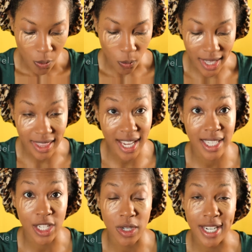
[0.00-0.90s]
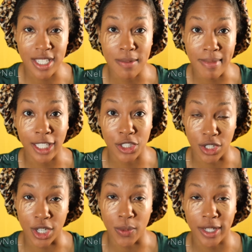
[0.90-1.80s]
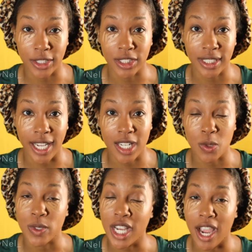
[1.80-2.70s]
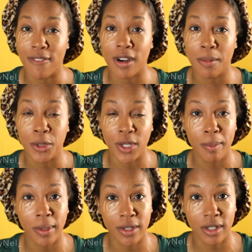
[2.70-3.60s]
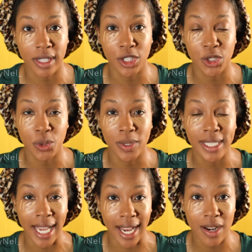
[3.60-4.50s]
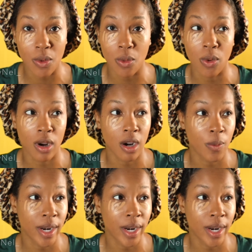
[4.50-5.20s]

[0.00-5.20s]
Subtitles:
One thing that you need to make sure you understand is whichever beauty blender that you get, or